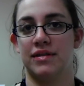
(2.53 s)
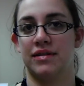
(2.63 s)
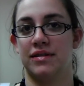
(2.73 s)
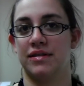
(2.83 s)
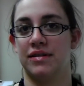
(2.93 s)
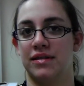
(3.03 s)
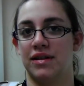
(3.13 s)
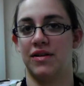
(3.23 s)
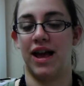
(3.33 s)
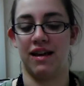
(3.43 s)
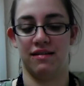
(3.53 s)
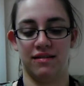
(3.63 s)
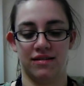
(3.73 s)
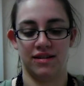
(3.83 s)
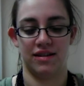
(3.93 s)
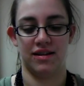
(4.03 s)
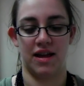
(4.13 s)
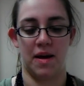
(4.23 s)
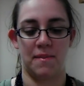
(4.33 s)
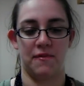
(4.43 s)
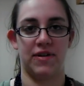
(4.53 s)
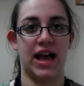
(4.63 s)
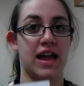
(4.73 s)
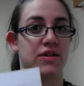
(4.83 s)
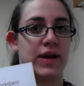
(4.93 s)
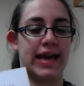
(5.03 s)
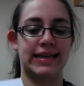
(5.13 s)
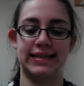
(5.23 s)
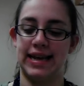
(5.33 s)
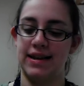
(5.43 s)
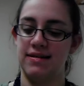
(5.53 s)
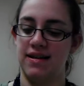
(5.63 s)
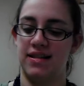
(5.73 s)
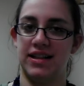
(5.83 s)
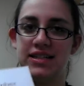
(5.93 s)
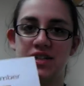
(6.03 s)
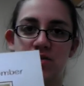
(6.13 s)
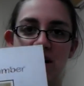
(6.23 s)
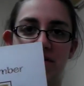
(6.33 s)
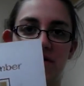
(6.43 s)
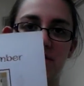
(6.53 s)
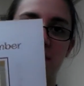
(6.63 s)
Go. Okay. We got new kits in. This is one of them.